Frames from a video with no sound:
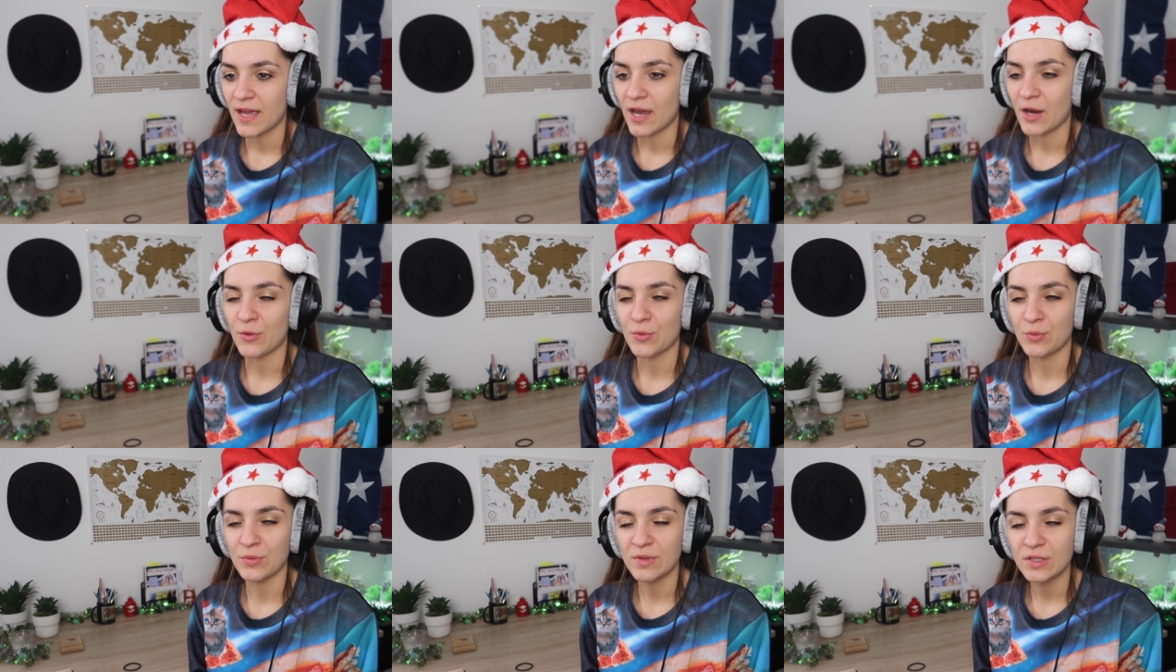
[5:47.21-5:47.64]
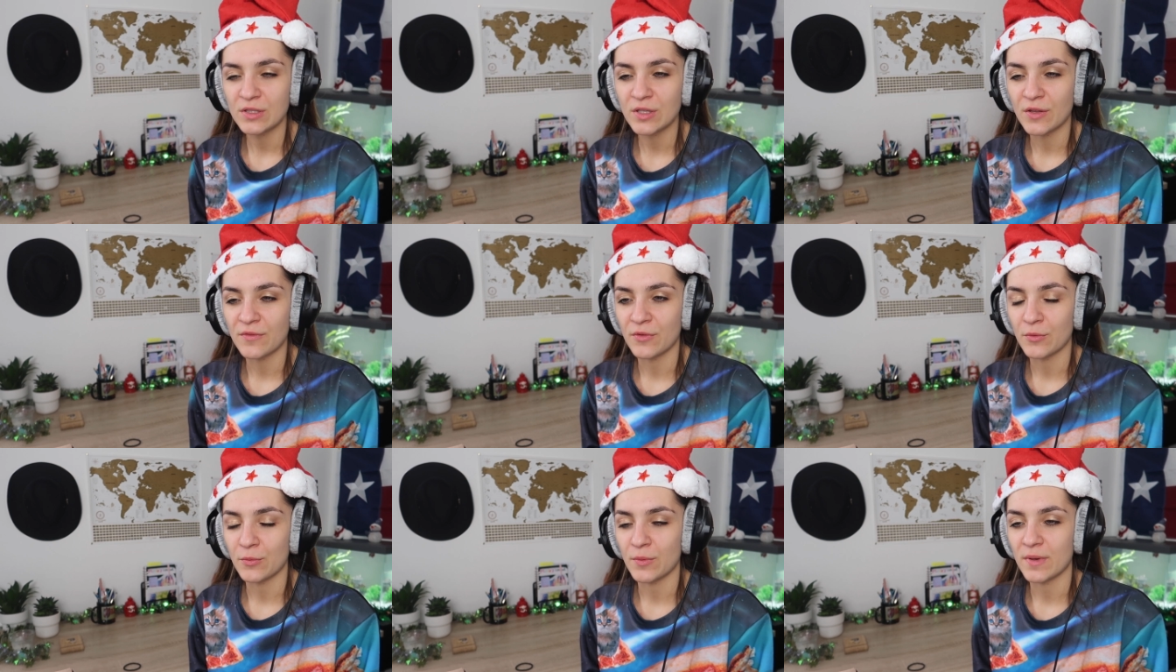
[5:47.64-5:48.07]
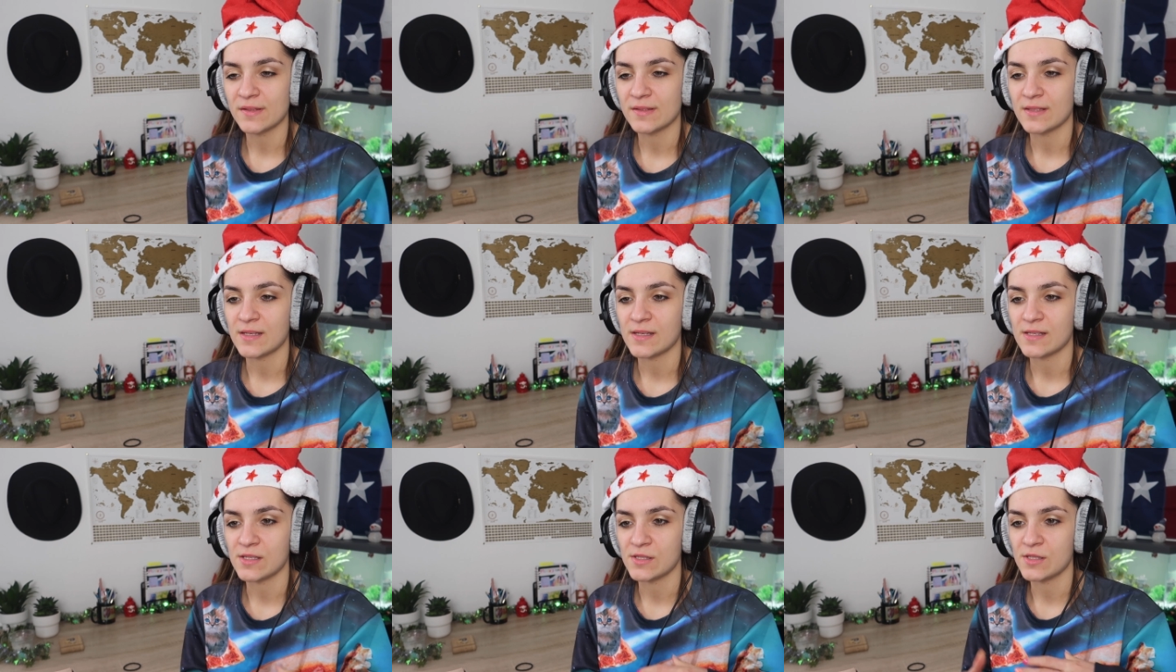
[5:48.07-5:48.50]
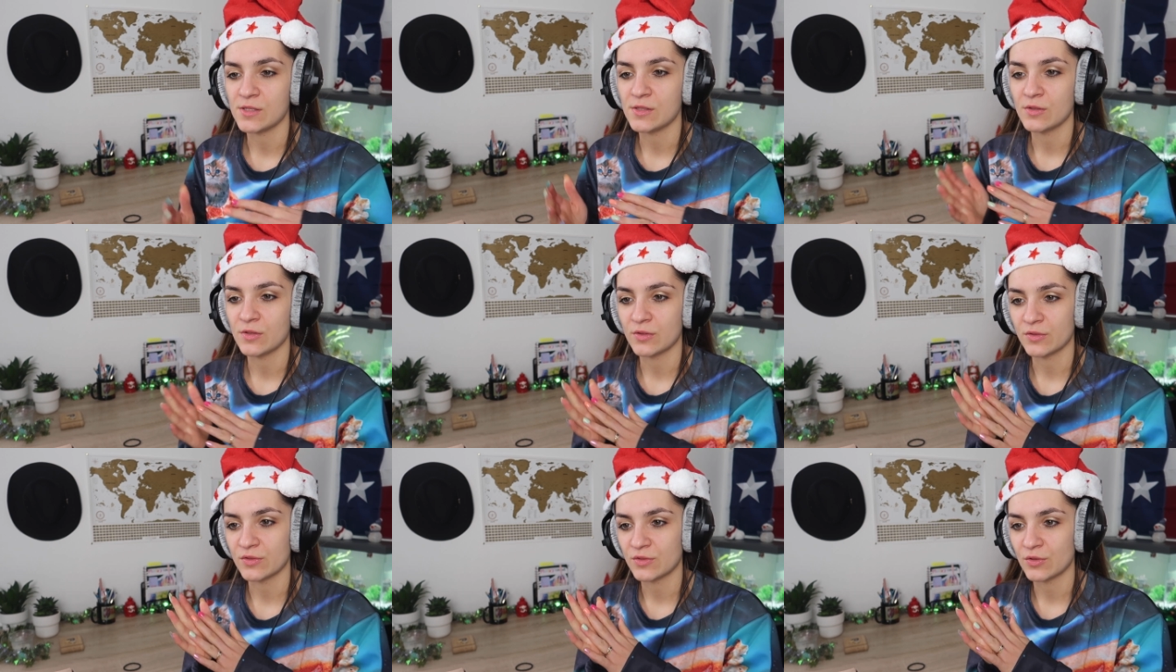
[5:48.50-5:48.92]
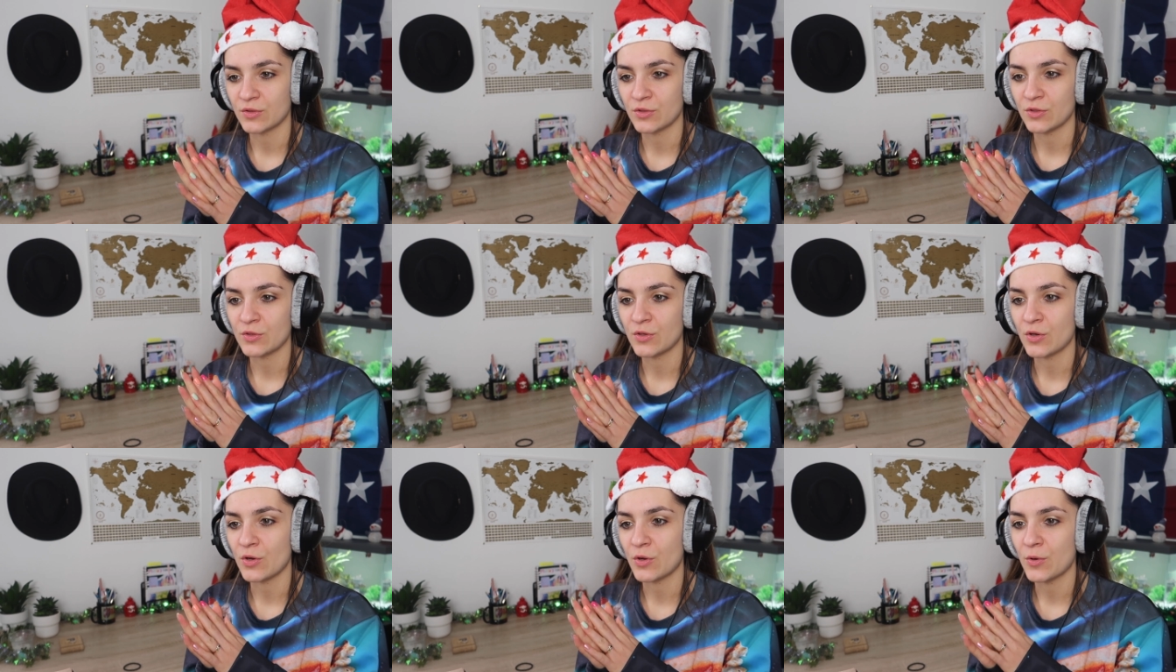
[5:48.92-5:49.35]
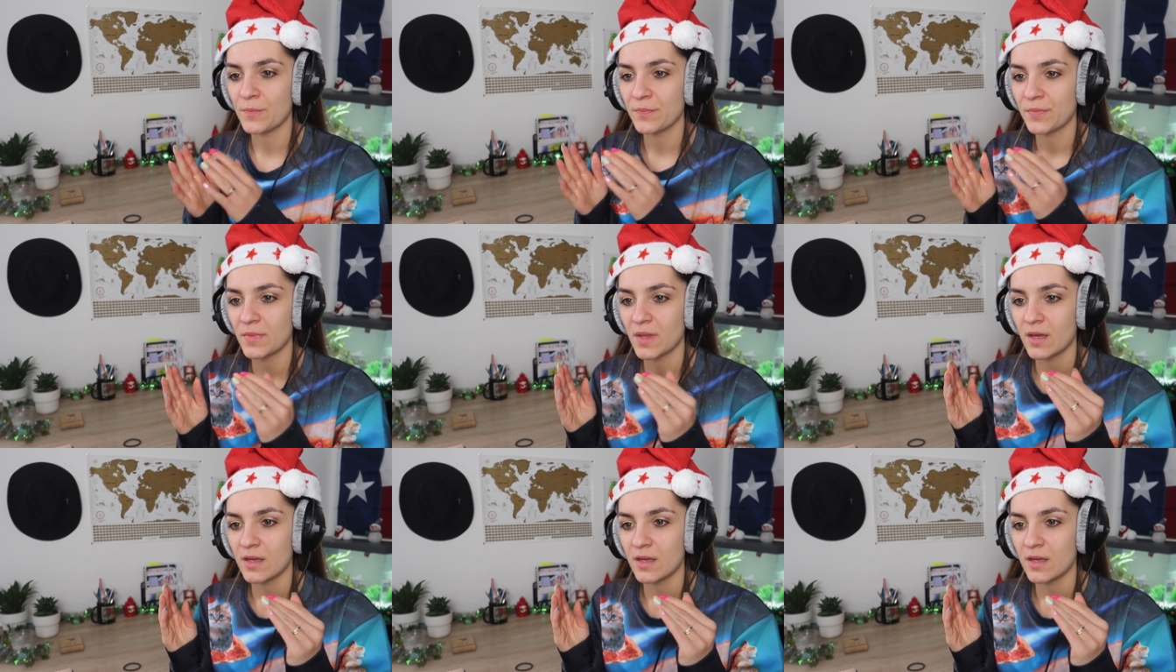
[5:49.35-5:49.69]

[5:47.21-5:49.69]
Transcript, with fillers: I really love the way they did it also, you know,